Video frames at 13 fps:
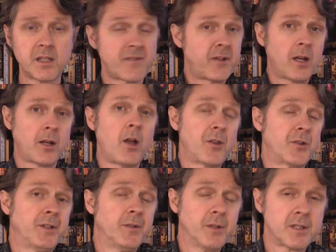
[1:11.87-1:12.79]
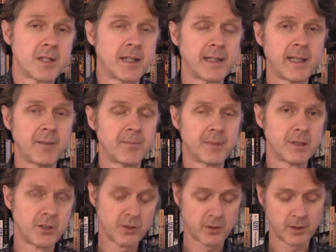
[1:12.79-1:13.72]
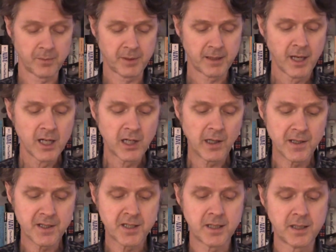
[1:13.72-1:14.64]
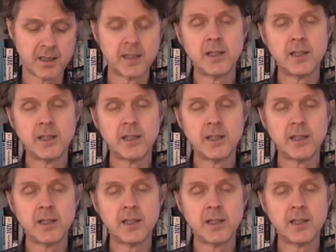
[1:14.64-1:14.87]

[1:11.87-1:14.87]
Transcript: if not all their units, I can't be sure, but constant